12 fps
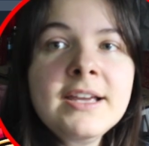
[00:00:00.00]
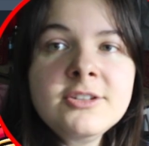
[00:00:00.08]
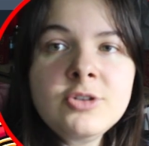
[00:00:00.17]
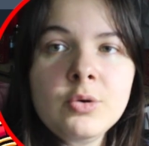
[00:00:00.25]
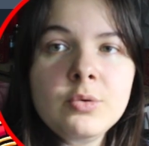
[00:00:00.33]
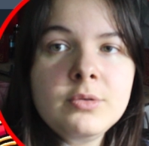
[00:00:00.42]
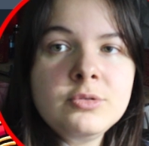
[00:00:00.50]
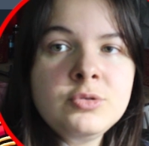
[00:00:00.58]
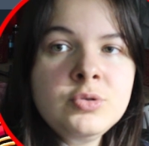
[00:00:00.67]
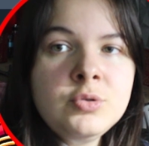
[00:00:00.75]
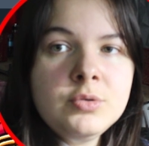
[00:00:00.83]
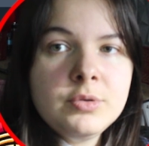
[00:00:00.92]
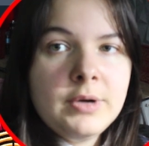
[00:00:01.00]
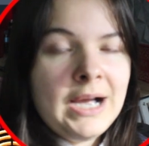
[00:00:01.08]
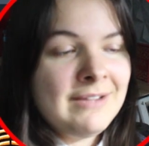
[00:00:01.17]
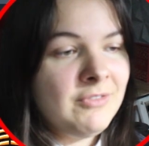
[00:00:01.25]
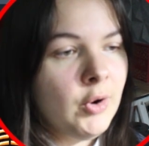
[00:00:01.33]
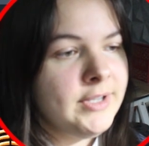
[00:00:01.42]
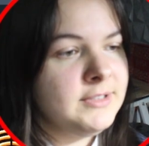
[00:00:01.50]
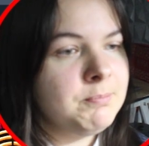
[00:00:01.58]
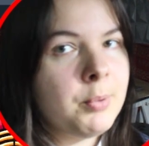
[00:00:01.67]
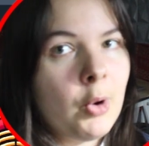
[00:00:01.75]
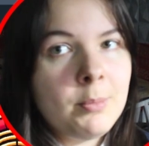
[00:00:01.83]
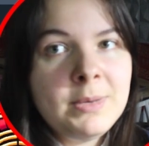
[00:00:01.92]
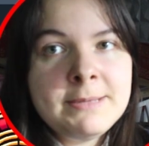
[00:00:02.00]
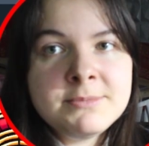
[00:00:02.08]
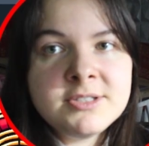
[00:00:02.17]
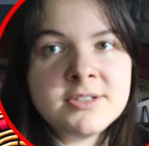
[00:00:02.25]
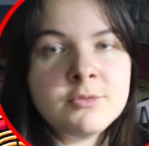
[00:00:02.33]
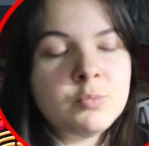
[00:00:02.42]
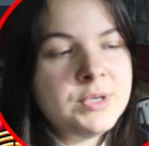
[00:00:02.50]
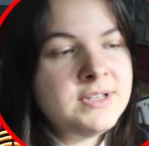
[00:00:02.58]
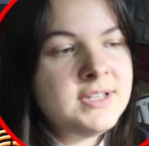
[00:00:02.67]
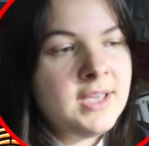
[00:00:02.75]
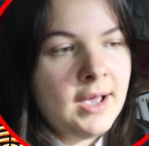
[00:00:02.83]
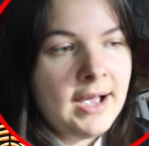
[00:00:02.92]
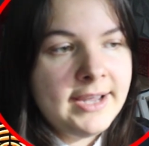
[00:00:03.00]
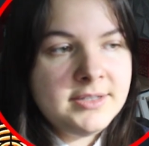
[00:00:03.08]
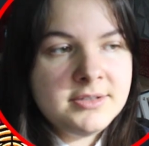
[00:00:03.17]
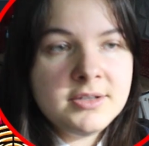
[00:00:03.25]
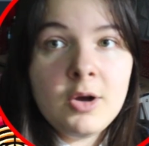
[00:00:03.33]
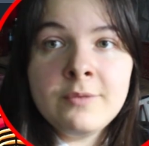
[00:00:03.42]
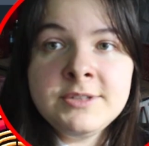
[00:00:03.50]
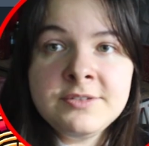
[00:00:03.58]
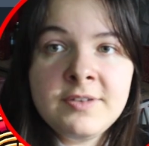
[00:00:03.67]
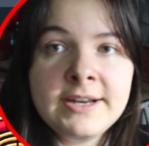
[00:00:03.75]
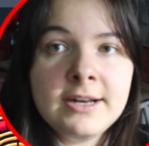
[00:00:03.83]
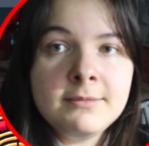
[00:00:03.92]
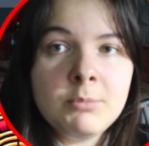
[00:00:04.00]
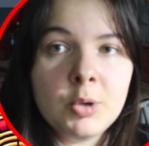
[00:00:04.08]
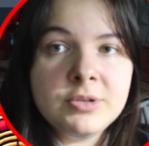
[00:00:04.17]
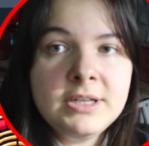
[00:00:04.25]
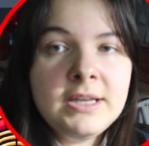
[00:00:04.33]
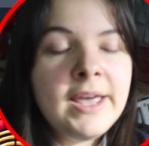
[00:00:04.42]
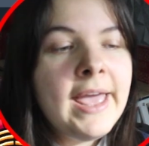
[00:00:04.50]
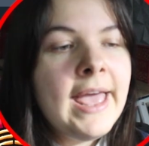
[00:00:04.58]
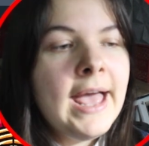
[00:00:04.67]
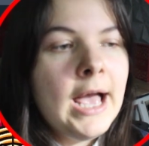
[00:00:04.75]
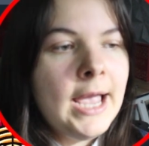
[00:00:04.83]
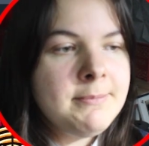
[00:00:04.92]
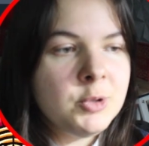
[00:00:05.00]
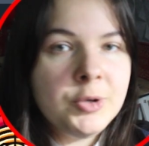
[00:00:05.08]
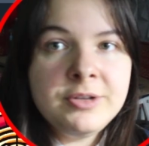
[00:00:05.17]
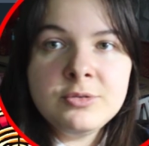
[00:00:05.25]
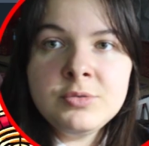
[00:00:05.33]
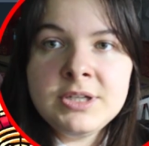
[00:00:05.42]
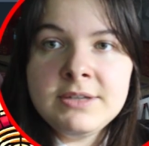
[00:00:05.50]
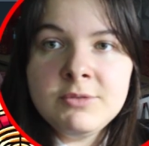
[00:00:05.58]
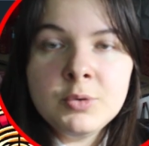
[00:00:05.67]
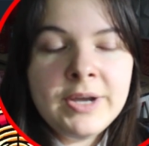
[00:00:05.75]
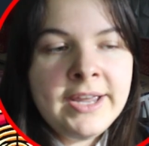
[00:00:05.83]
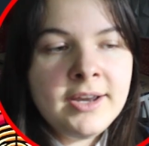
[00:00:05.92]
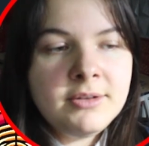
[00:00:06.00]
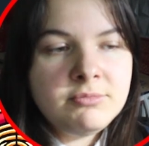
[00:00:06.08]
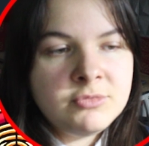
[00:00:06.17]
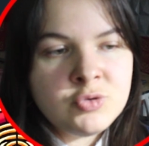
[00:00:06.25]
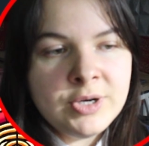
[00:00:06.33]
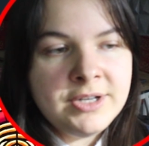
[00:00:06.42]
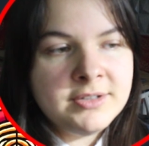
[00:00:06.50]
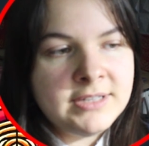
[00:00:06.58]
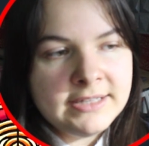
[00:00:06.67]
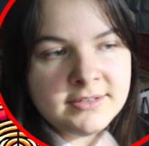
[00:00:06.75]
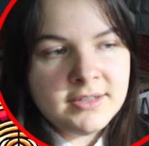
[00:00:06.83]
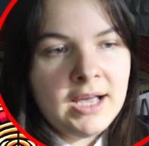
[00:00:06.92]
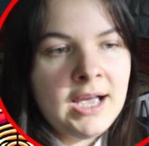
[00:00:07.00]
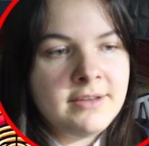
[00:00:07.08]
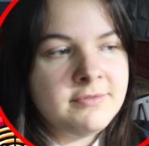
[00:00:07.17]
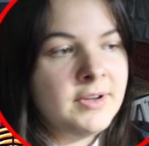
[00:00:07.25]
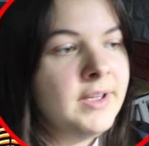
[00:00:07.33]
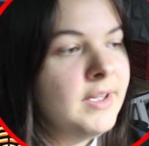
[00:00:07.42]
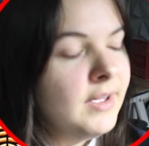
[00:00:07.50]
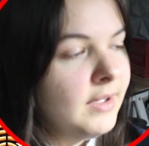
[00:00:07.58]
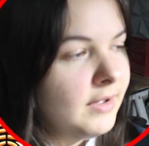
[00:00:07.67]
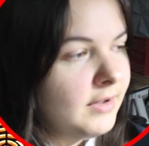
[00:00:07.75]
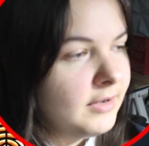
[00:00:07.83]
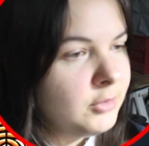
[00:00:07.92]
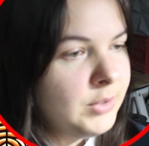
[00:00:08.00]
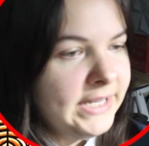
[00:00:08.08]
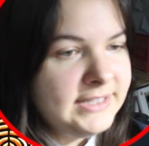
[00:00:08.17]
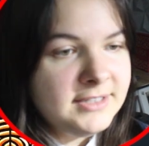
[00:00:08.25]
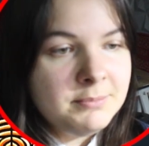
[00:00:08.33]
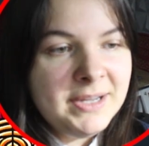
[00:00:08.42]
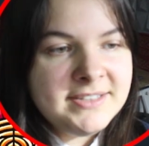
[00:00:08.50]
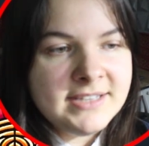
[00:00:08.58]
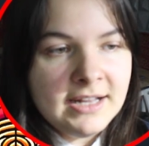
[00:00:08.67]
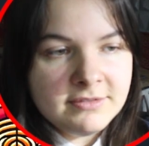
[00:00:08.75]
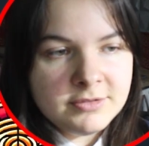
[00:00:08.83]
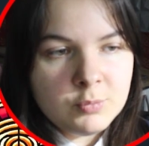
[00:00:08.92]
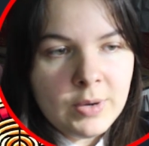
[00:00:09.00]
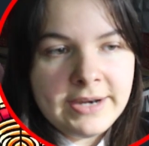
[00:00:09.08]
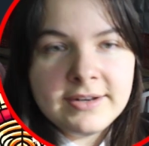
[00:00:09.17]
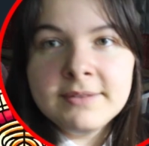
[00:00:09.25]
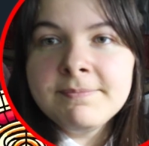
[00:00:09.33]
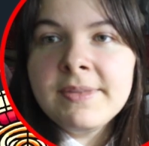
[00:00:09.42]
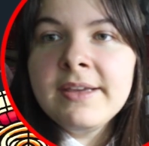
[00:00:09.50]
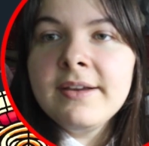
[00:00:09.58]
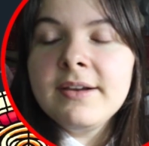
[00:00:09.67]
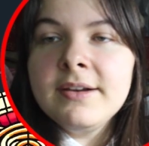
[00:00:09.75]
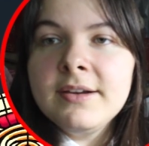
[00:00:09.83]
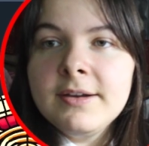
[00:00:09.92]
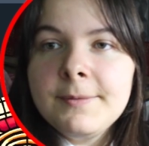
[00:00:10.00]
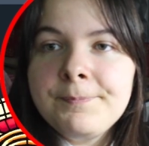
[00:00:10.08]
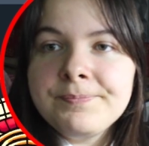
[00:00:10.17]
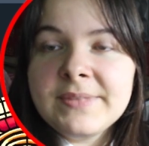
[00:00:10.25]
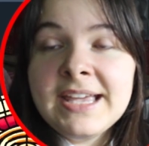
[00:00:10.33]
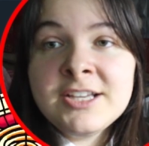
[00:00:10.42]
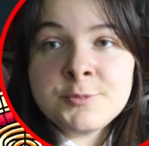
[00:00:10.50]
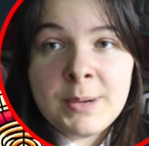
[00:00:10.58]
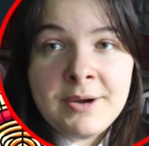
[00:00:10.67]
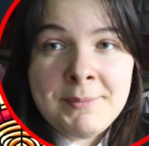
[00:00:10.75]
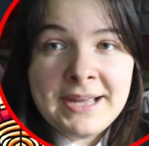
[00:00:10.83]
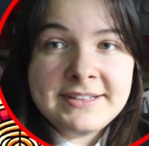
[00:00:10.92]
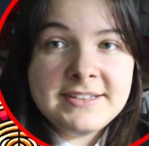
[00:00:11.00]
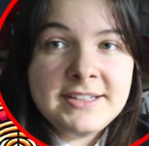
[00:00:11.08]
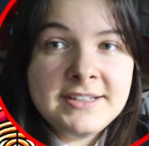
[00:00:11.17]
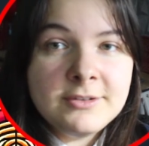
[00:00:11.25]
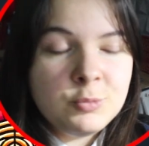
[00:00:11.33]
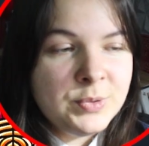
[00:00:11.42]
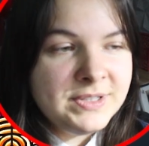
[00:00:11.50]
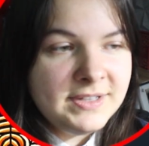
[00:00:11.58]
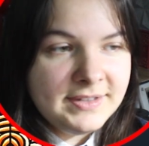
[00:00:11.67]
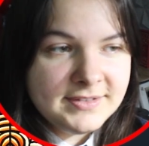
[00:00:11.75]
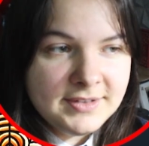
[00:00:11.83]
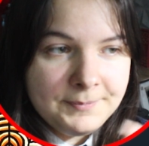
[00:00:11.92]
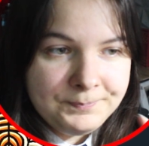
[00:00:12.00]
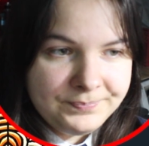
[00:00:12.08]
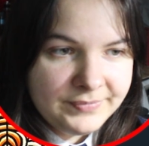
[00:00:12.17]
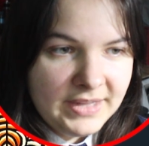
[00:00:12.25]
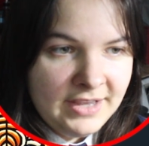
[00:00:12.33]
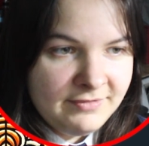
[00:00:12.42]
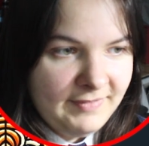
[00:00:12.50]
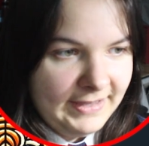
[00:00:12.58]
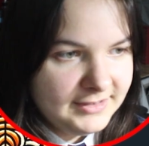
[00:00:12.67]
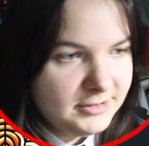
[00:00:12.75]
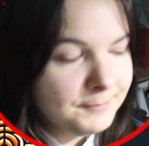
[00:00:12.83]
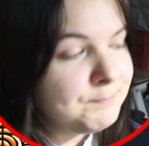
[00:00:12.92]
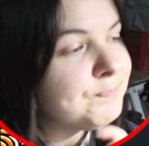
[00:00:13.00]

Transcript: So to avoid problems with the height of the final model, I'm going to give you a trick that I've created myself when experimenting with this effect.